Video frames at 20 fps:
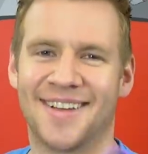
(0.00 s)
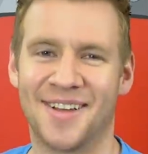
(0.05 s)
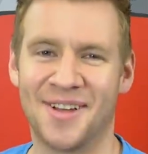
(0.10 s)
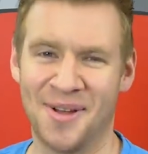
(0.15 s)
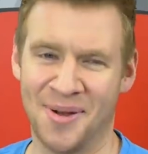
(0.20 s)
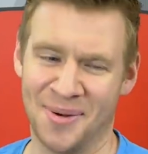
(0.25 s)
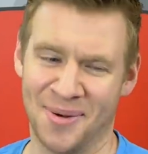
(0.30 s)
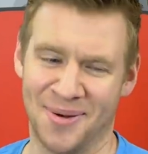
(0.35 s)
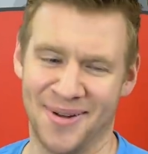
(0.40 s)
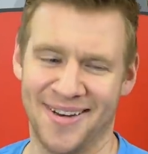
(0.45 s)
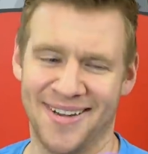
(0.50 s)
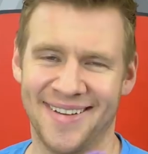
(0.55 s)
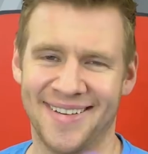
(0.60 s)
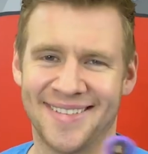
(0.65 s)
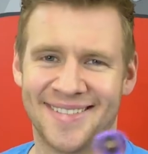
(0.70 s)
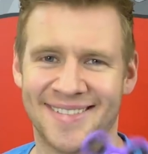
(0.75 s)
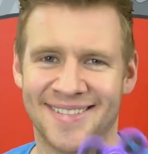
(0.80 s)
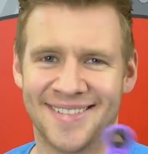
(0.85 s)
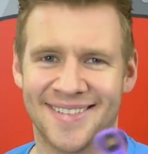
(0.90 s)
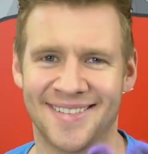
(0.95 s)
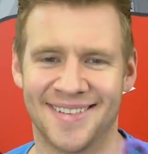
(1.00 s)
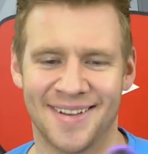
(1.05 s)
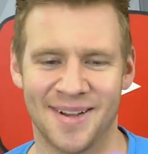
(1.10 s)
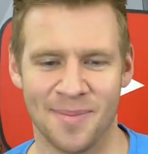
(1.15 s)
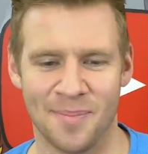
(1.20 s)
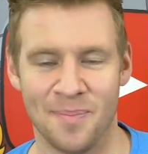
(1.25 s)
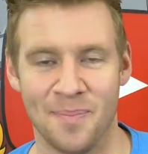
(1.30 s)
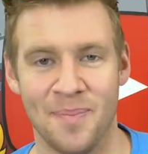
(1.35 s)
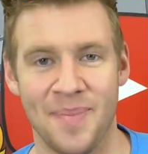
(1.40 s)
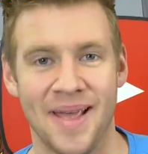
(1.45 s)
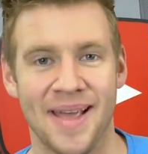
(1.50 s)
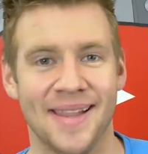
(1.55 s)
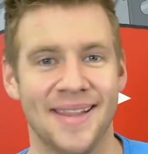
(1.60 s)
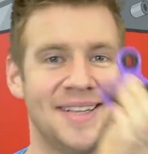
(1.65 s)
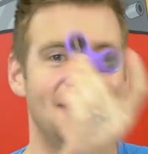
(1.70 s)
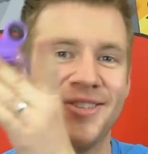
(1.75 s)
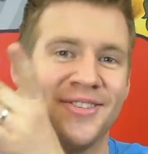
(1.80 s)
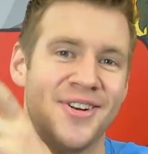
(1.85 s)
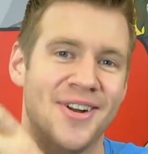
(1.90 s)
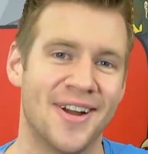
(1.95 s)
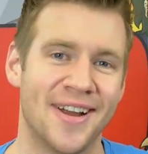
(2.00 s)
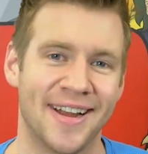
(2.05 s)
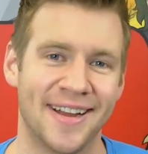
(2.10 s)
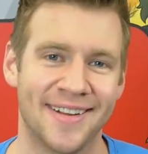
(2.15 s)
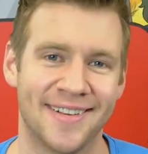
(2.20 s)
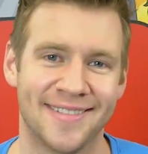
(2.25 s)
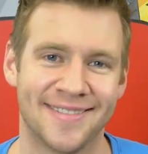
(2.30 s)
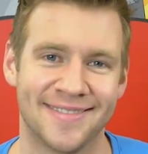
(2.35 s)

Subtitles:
Caught it. Barely trying.